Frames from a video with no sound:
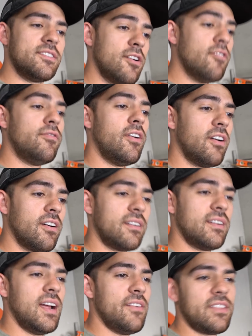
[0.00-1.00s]
So
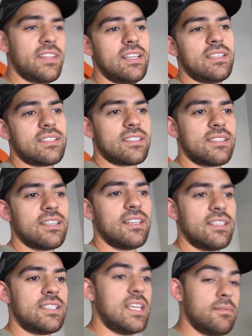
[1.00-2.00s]
far, everything
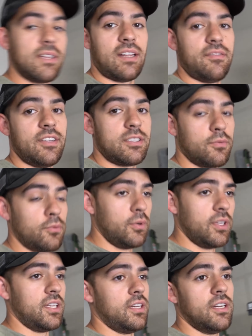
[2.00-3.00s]
seems like it fits
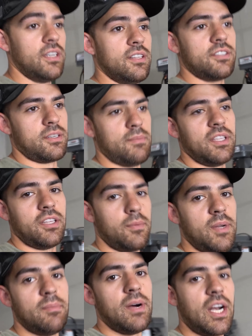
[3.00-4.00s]
really good. There's gonna be a little
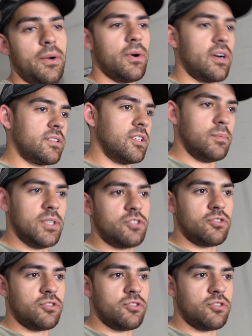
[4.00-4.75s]
bit of body work, a little bit of